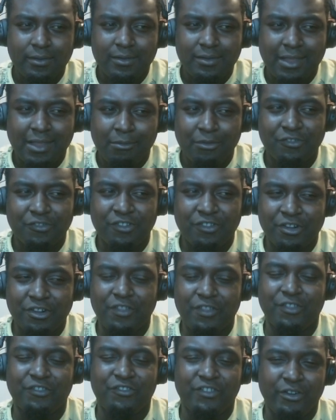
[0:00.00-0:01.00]
That was
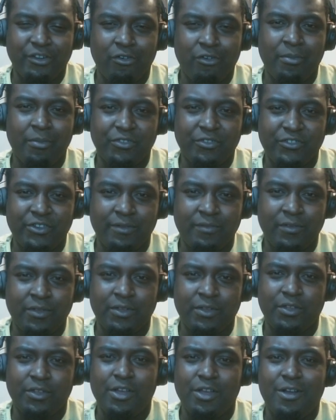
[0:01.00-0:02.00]
another general mission
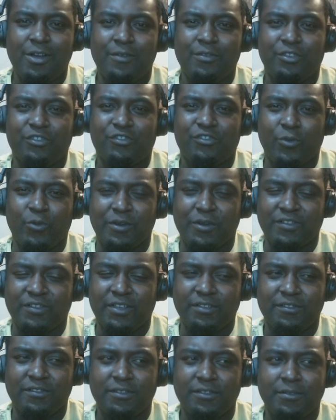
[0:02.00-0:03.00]
of the sword
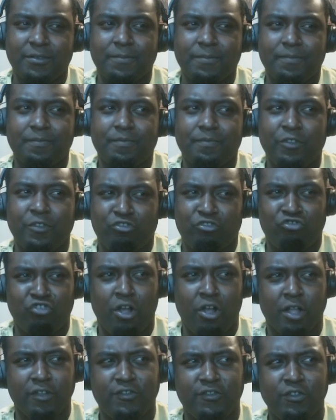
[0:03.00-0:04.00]
saints,
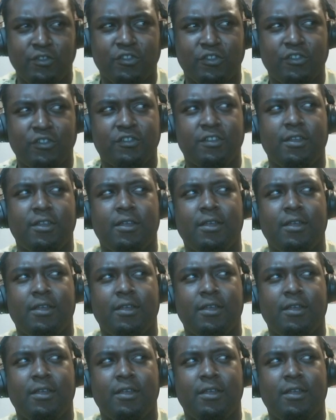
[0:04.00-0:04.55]
strongest users.